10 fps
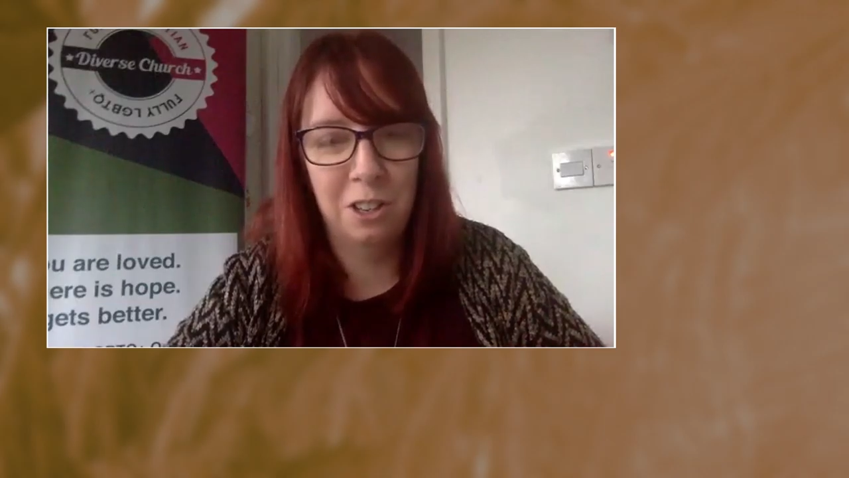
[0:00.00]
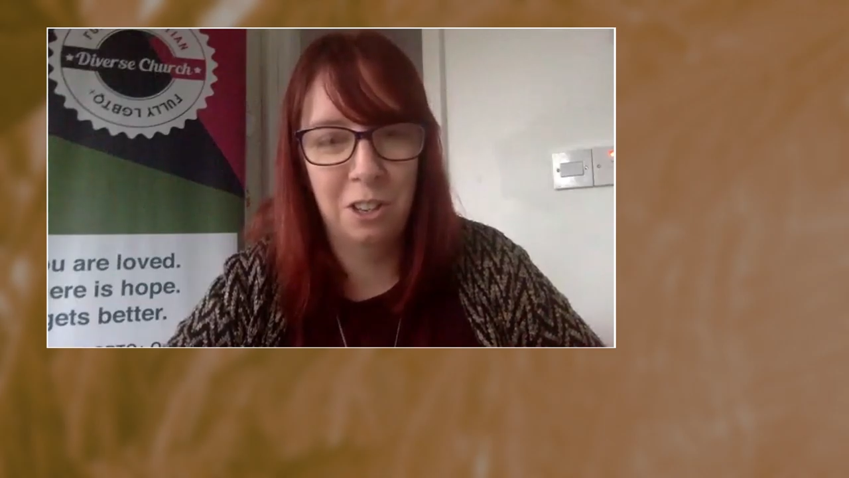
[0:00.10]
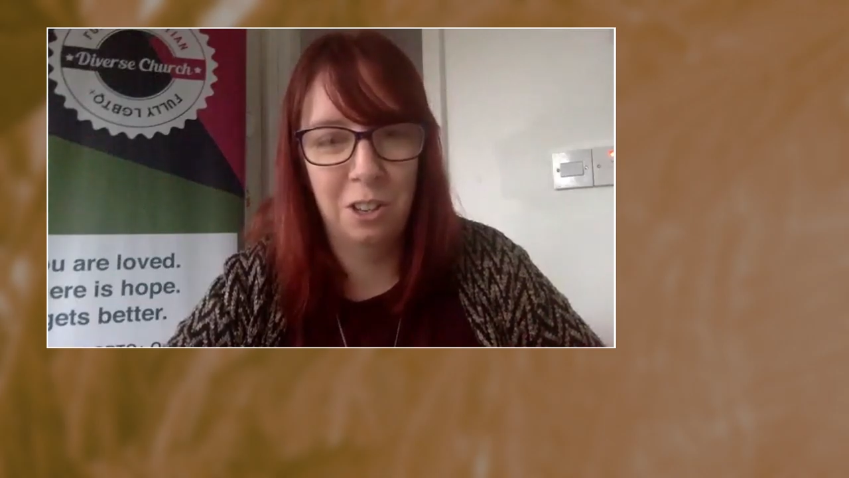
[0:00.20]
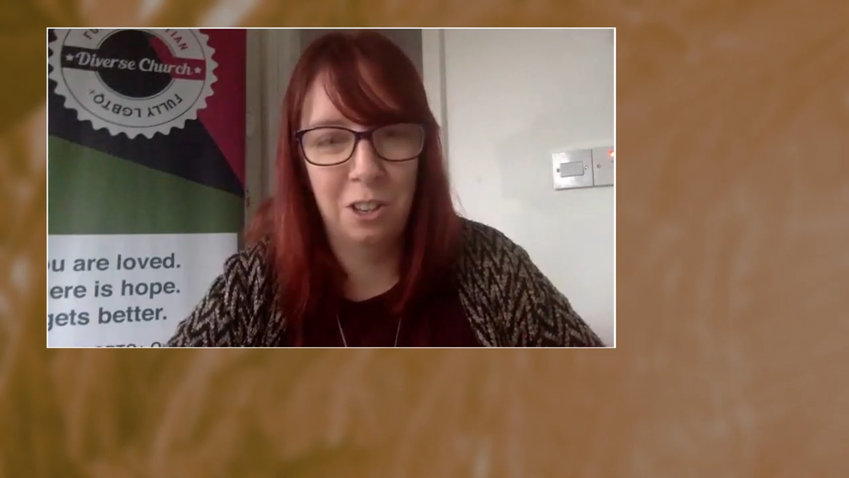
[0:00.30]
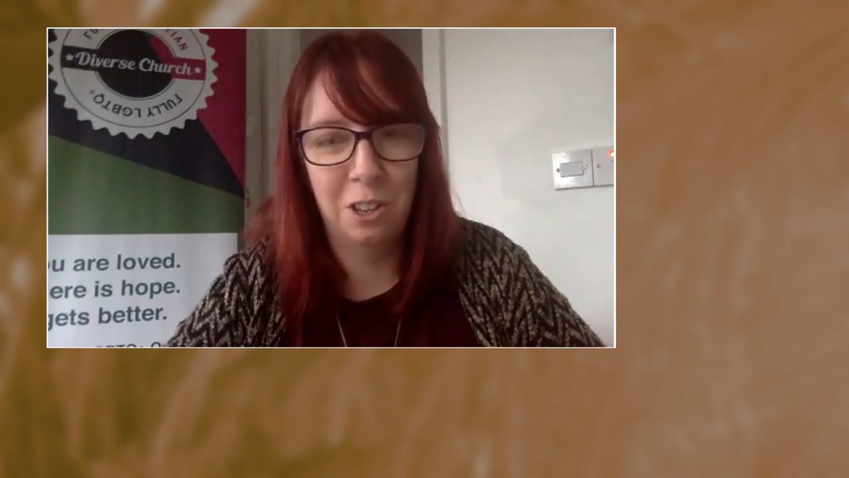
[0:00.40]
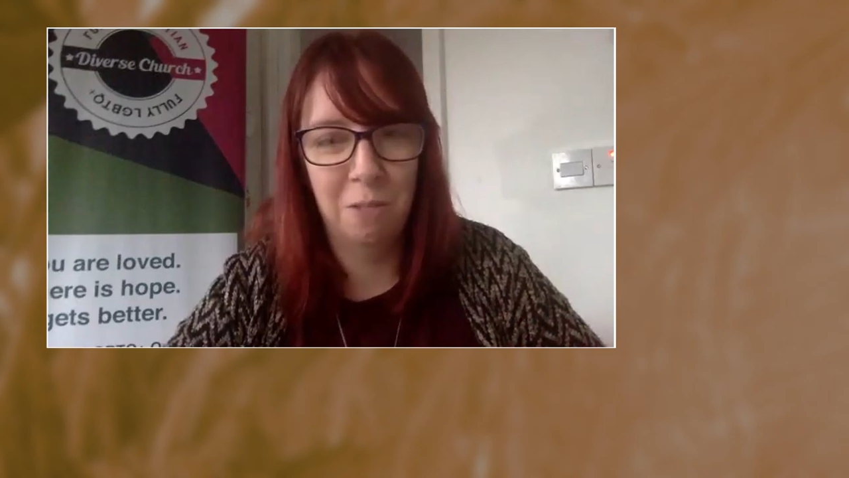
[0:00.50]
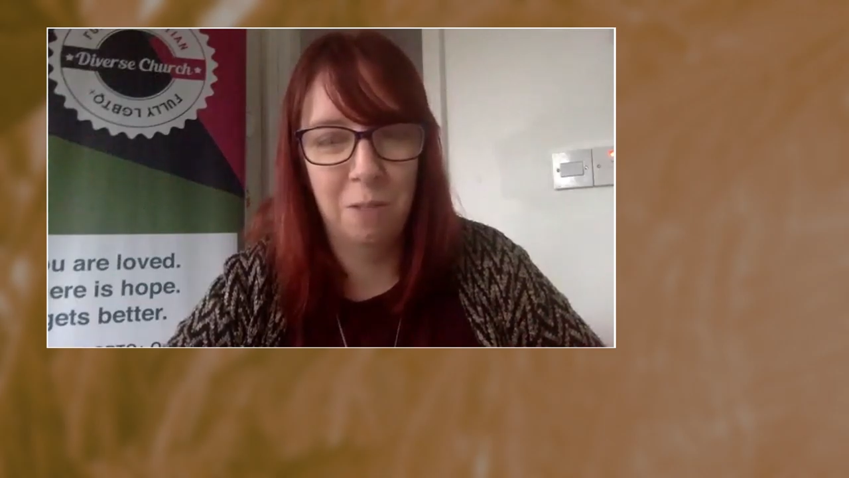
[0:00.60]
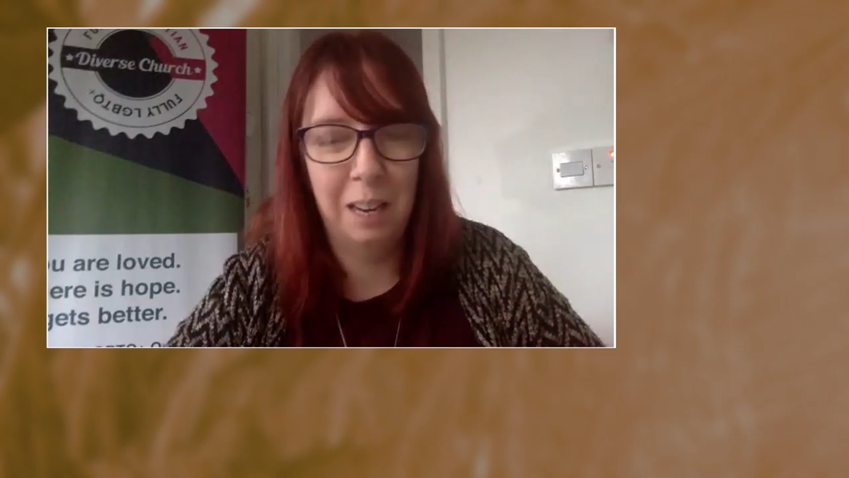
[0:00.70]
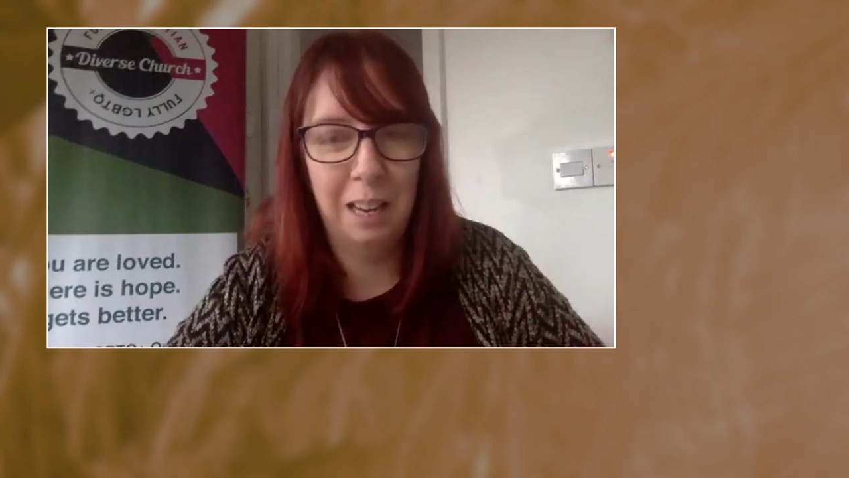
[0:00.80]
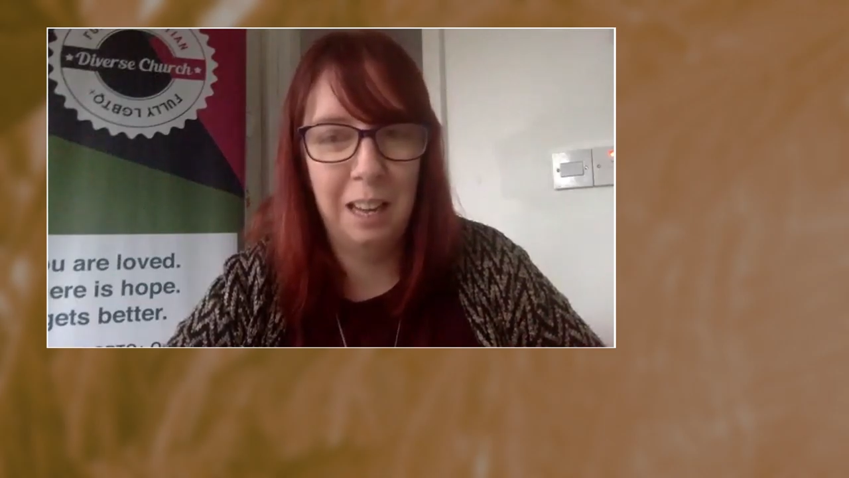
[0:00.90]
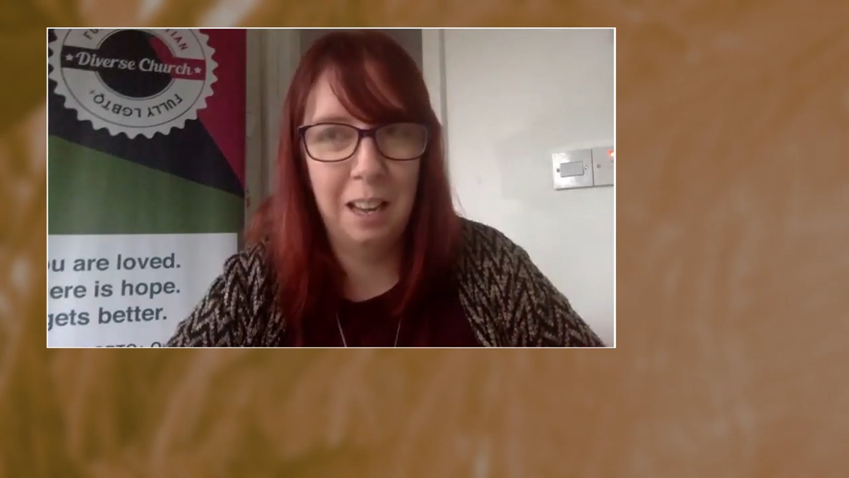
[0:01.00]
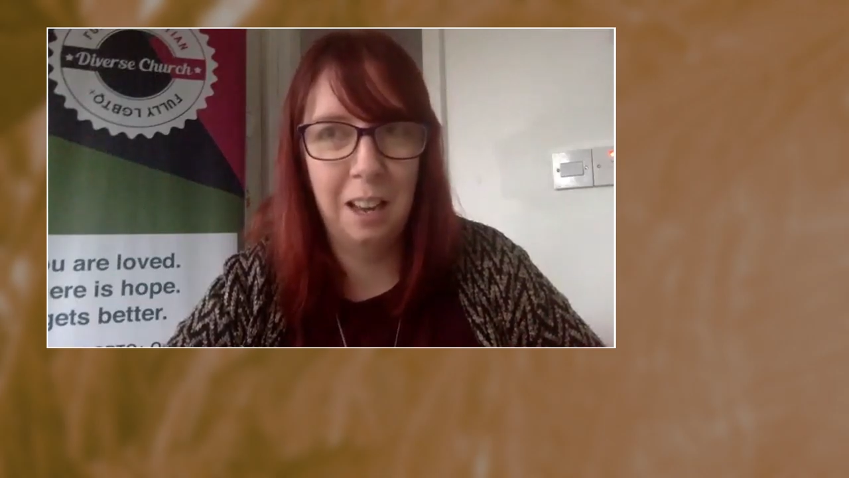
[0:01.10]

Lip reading: to really